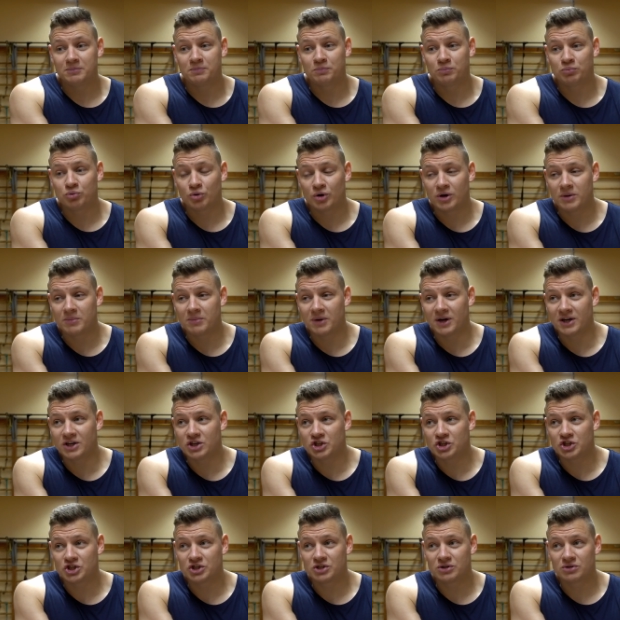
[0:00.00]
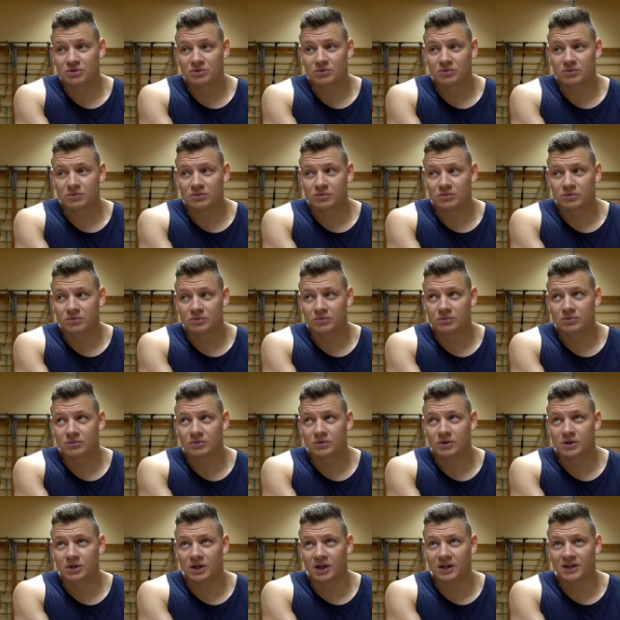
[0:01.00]
pretty much
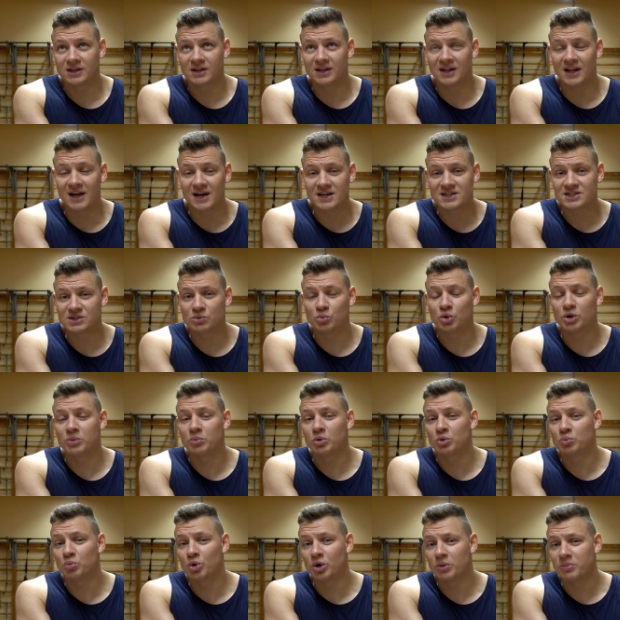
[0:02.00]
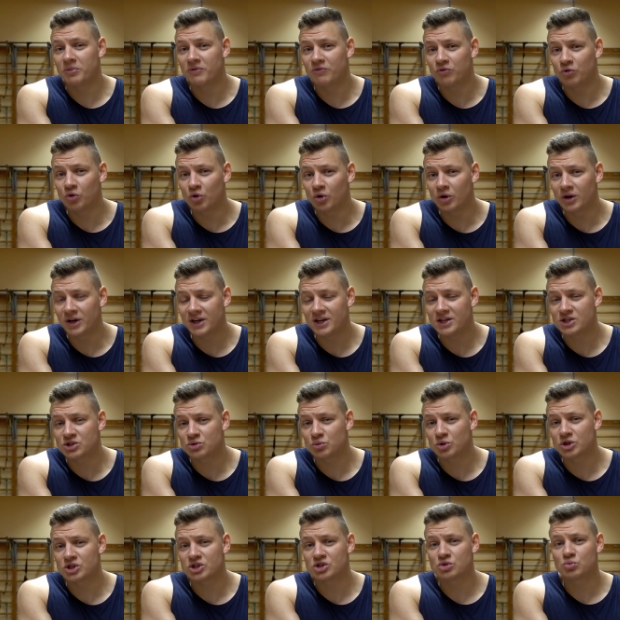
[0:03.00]
not the last one, but one before East
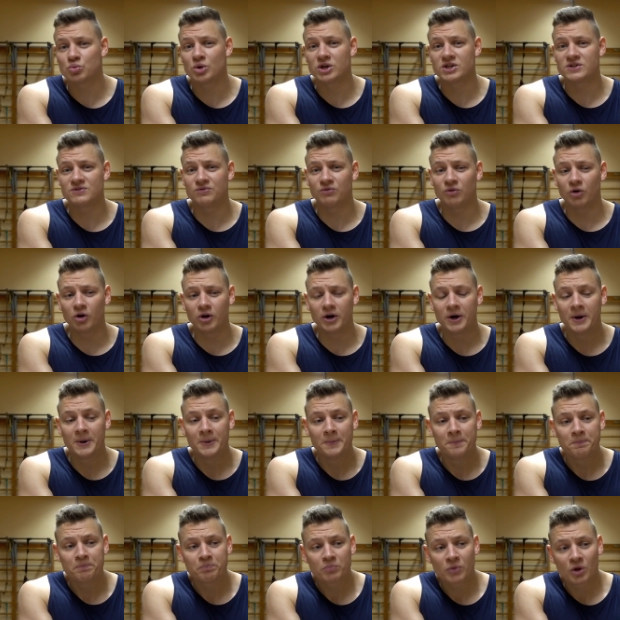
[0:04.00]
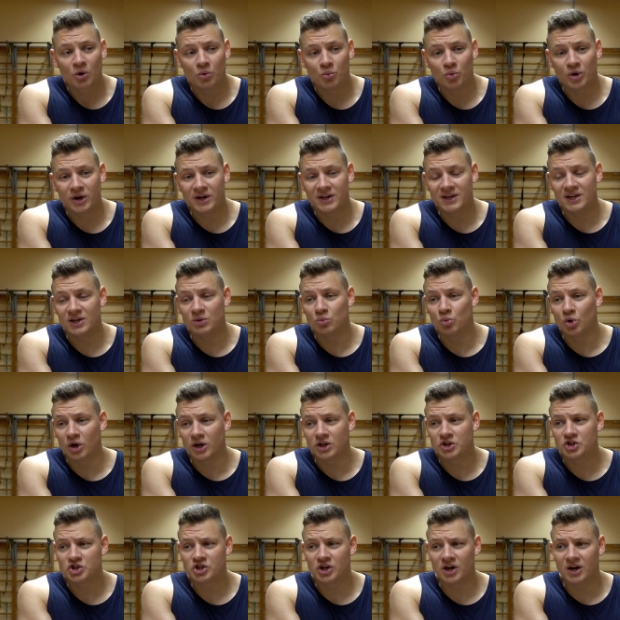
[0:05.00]
versus West 4 where he
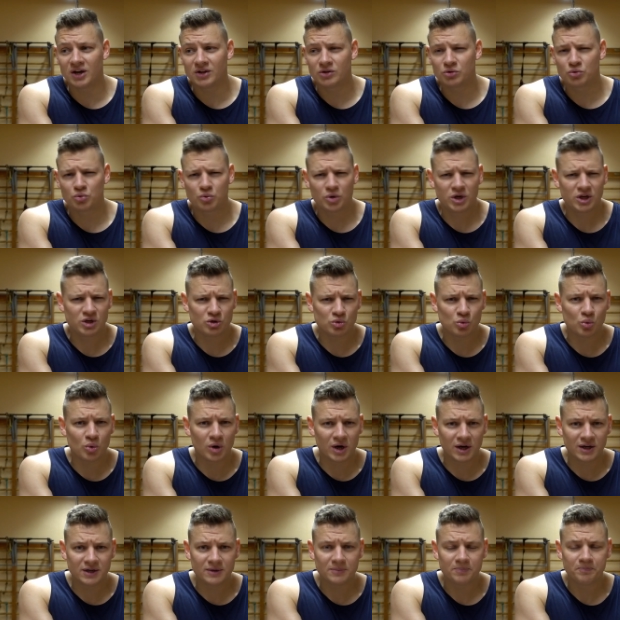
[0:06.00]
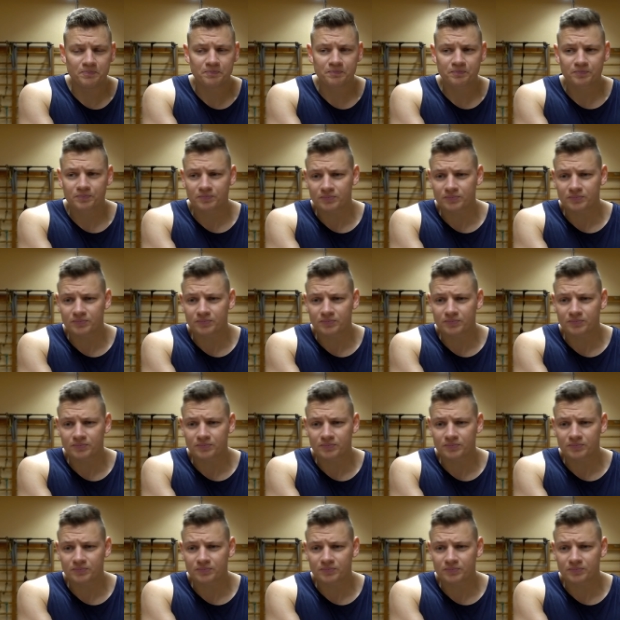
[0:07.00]
won John 3 to 1.